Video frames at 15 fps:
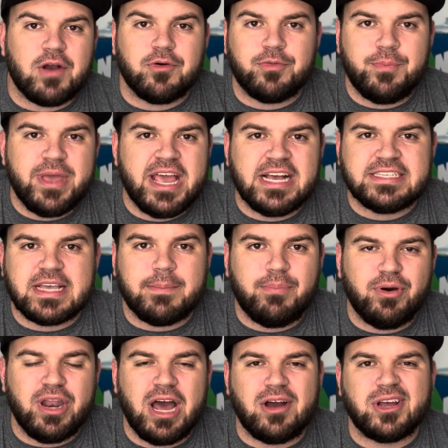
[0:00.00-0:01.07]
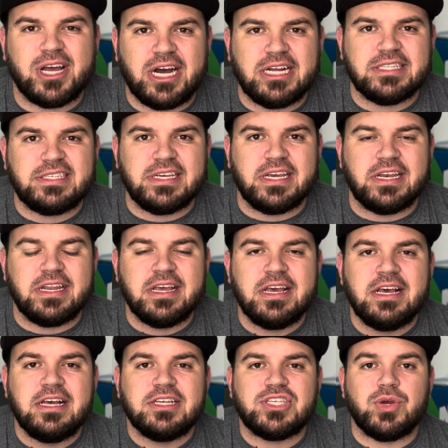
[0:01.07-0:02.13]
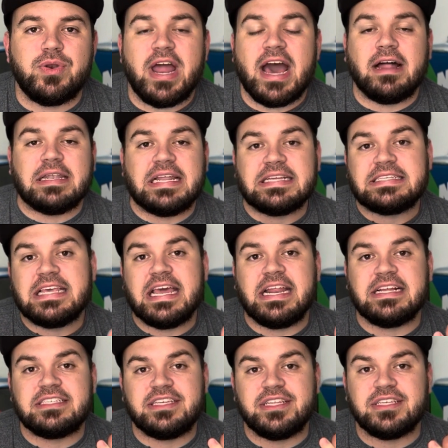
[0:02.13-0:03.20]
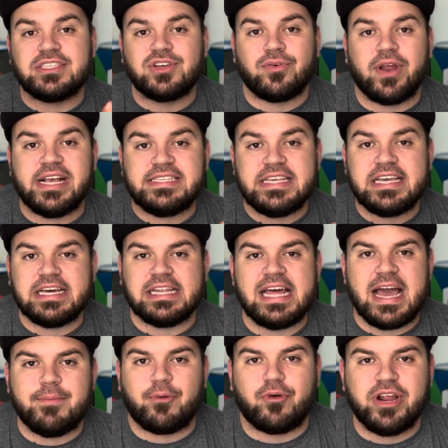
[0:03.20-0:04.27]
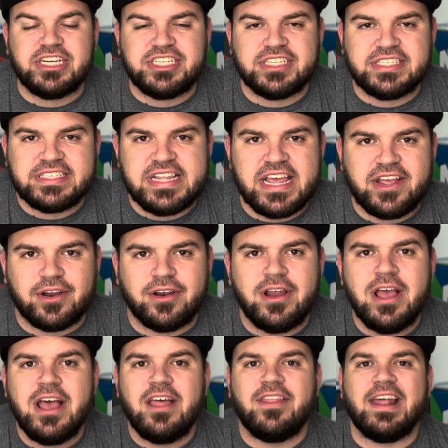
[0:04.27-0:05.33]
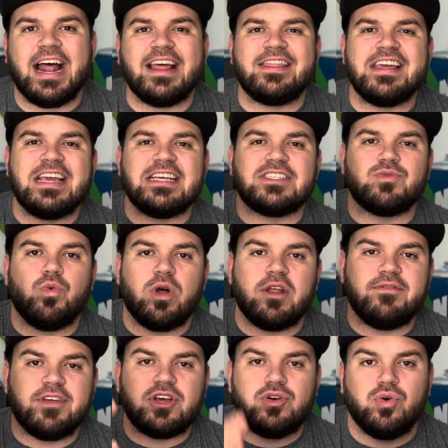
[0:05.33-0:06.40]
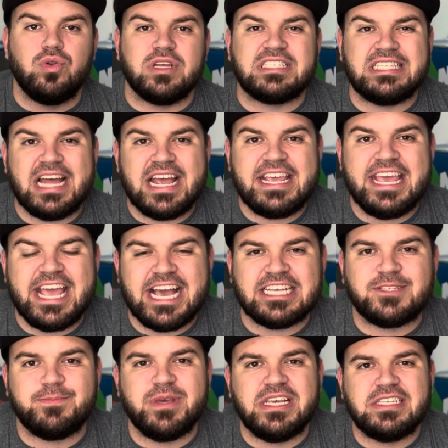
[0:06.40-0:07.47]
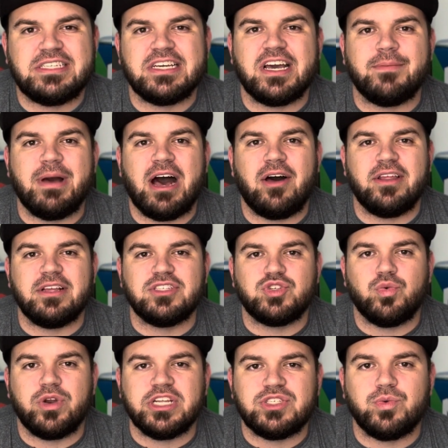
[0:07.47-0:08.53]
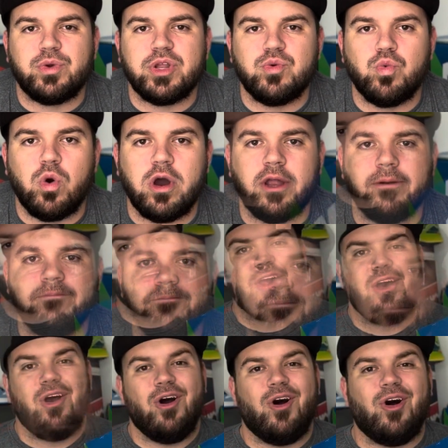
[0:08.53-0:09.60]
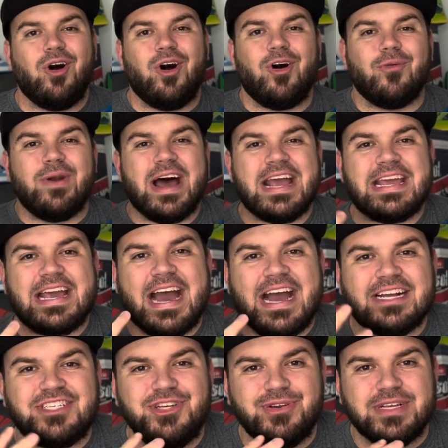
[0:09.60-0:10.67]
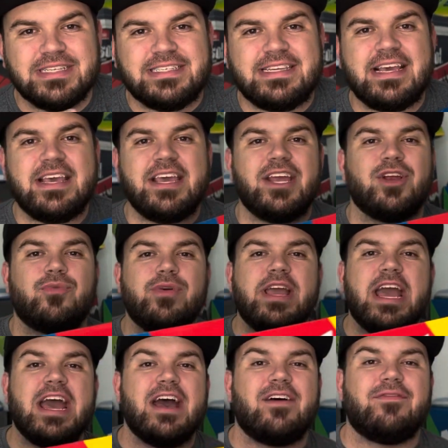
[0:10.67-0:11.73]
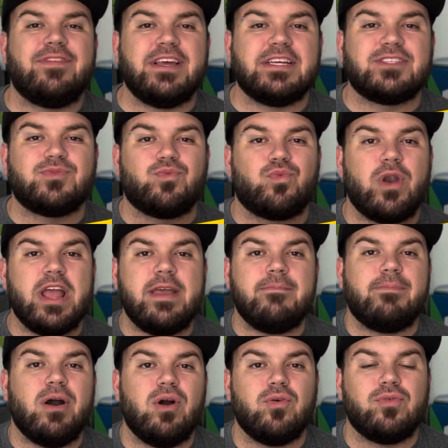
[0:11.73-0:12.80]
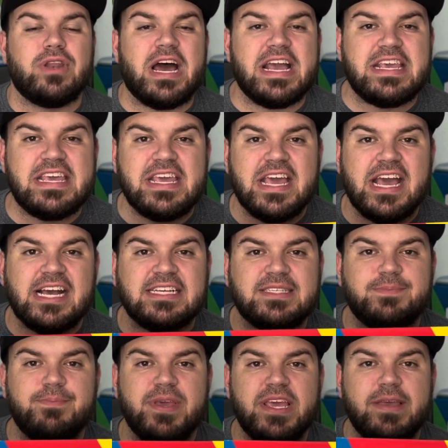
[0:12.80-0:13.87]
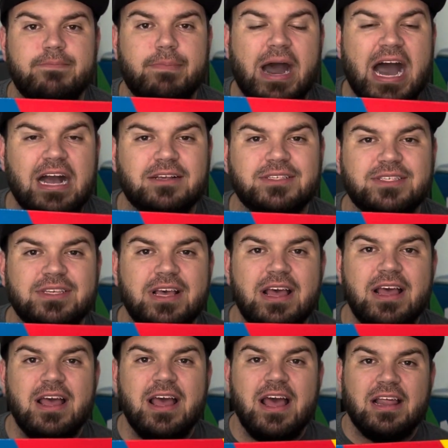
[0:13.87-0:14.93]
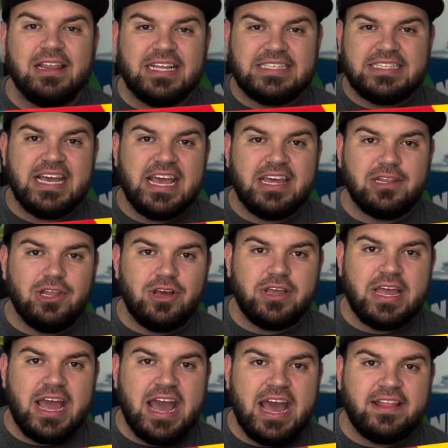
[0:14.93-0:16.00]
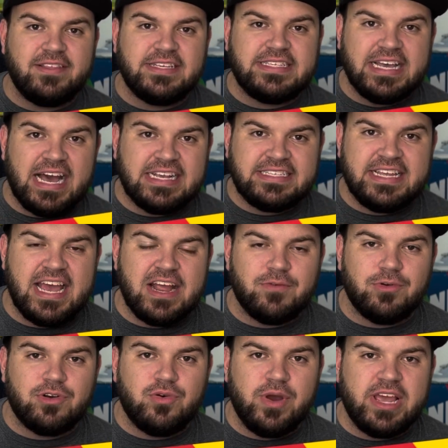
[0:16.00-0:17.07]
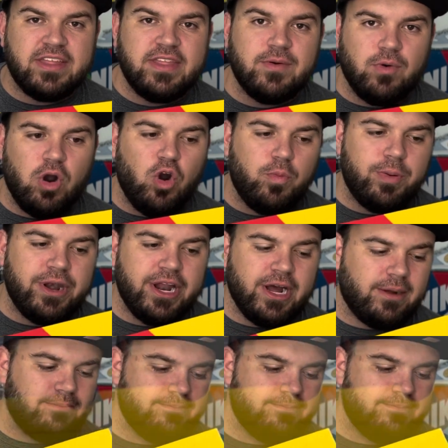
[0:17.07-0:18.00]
with me as I put out content. So now let's get into this crazy collaboration sneaker that I think is one of the coolest Nike SBs to come out in 2021. All right, guys, you can see here we have this rainbow Nike SB box. Let's take a look at the size tag real quick and then we'll open it up.